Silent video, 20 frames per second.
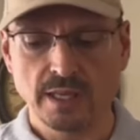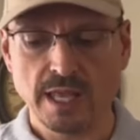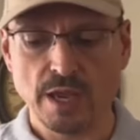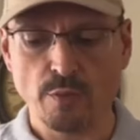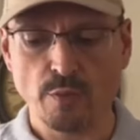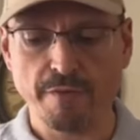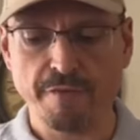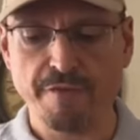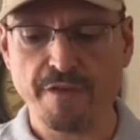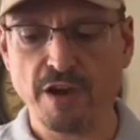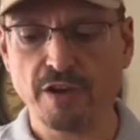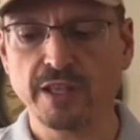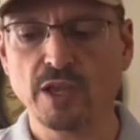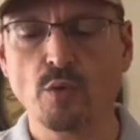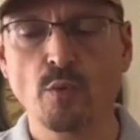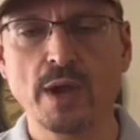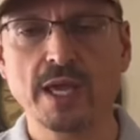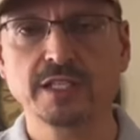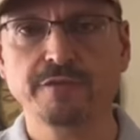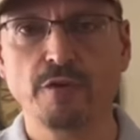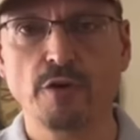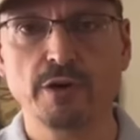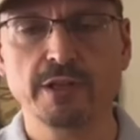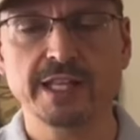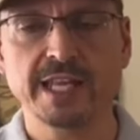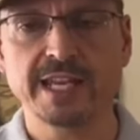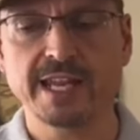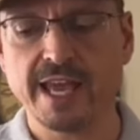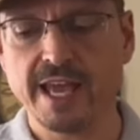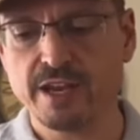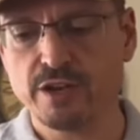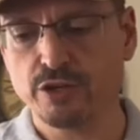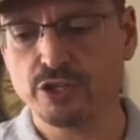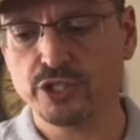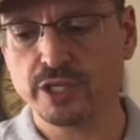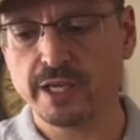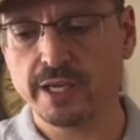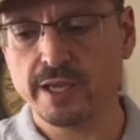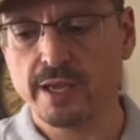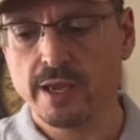They were fairly wasteful on
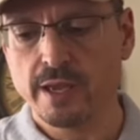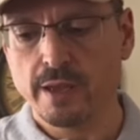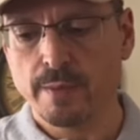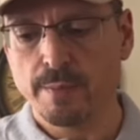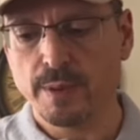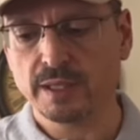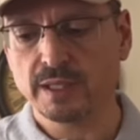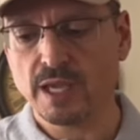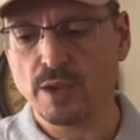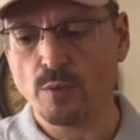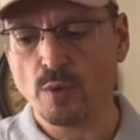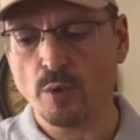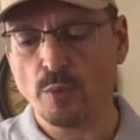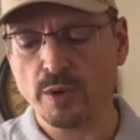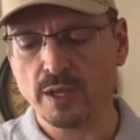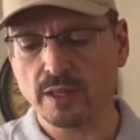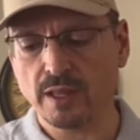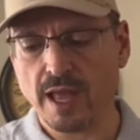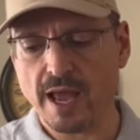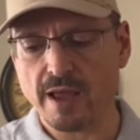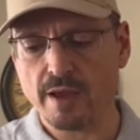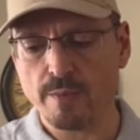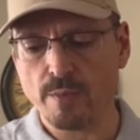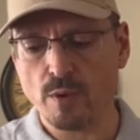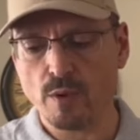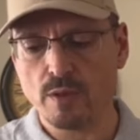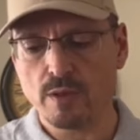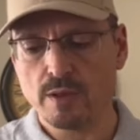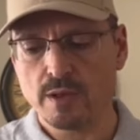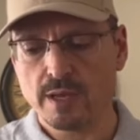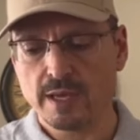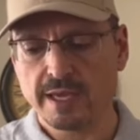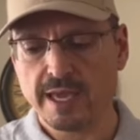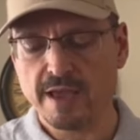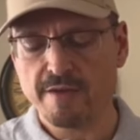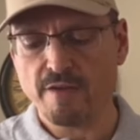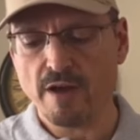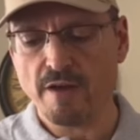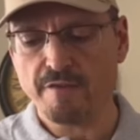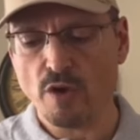energy, but they were reliable,
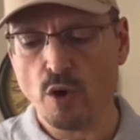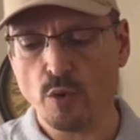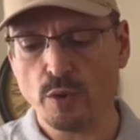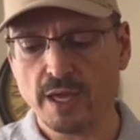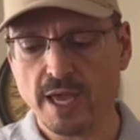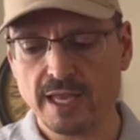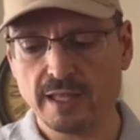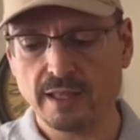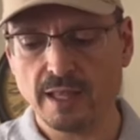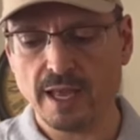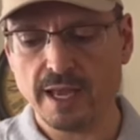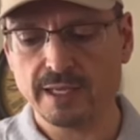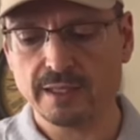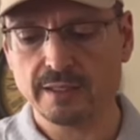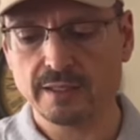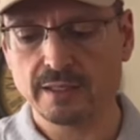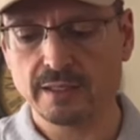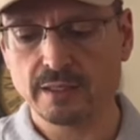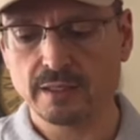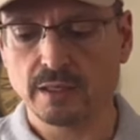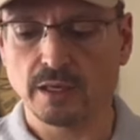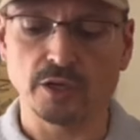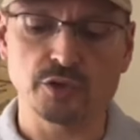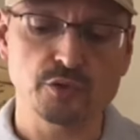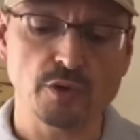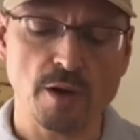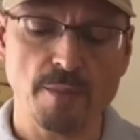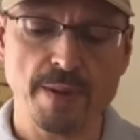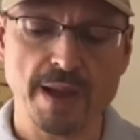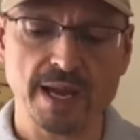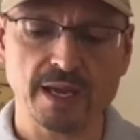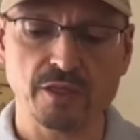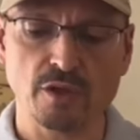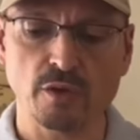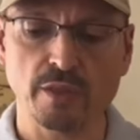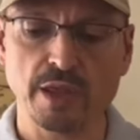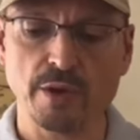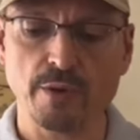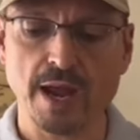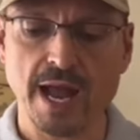gave off okay light. A drawback
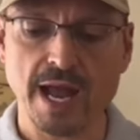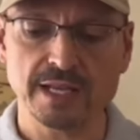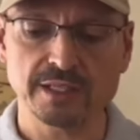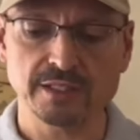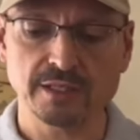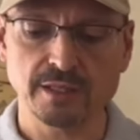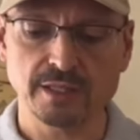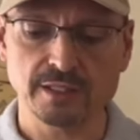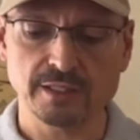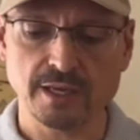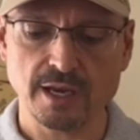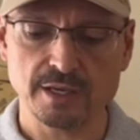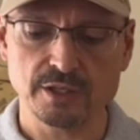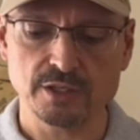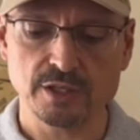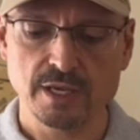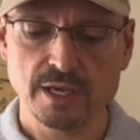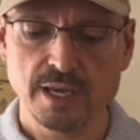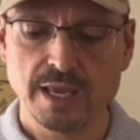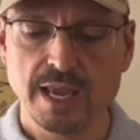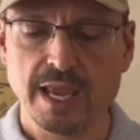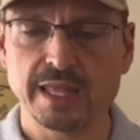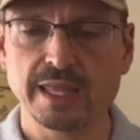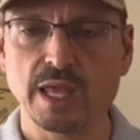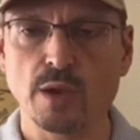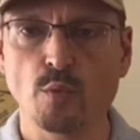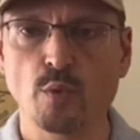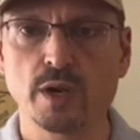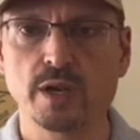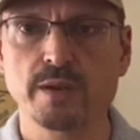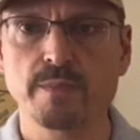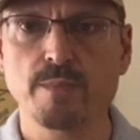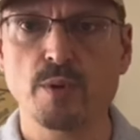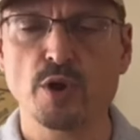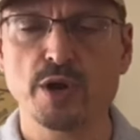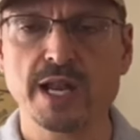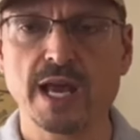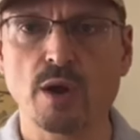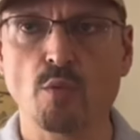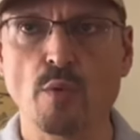though, they were hot to the touch and they would
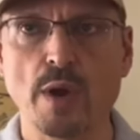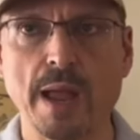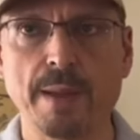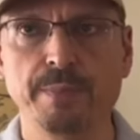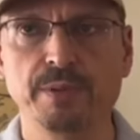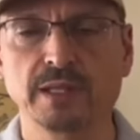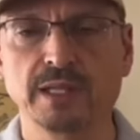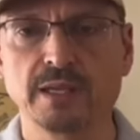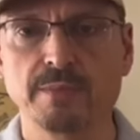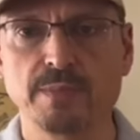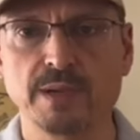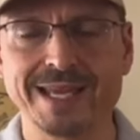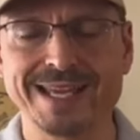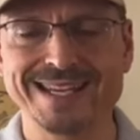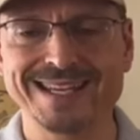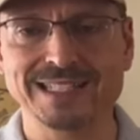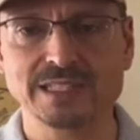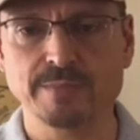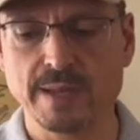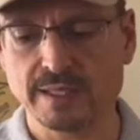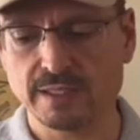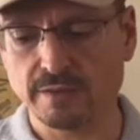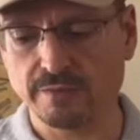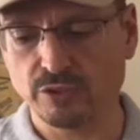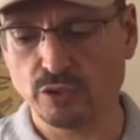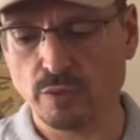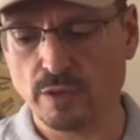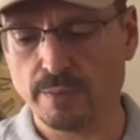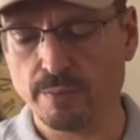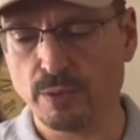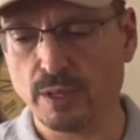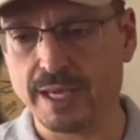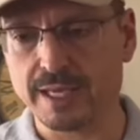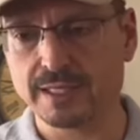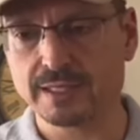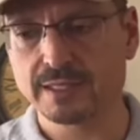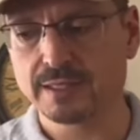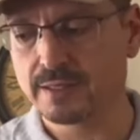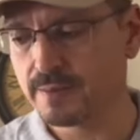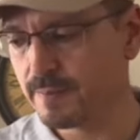burn out rapidly but inexpensive to
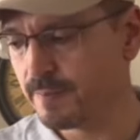replace.